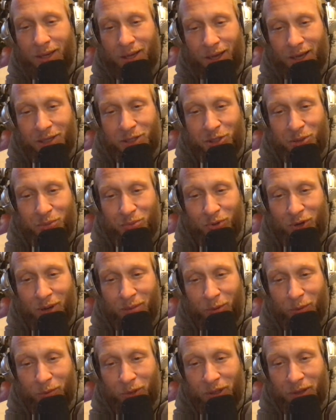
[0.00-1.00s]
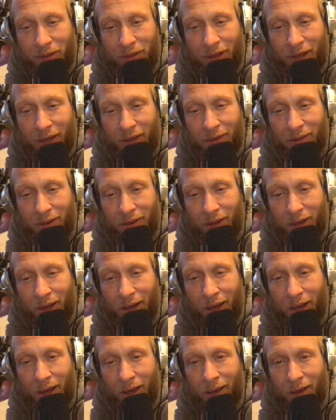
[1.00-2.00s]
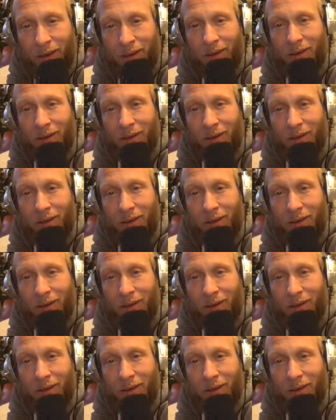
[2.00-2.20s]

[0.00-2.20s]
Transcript: I should probably thank the guy.